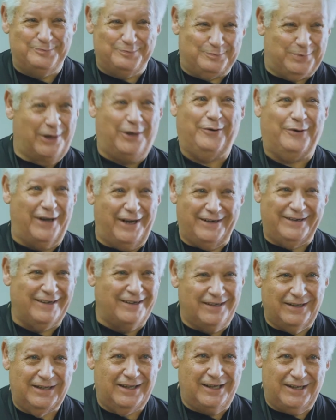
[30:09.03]
blew it.
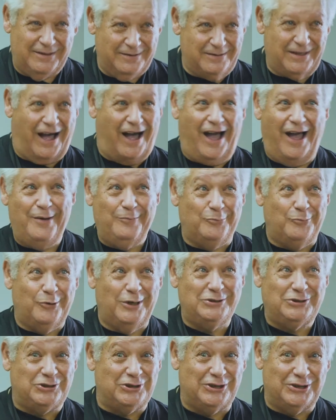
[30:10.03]
I'm
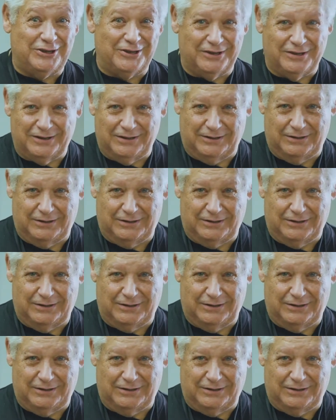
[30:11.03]
richer.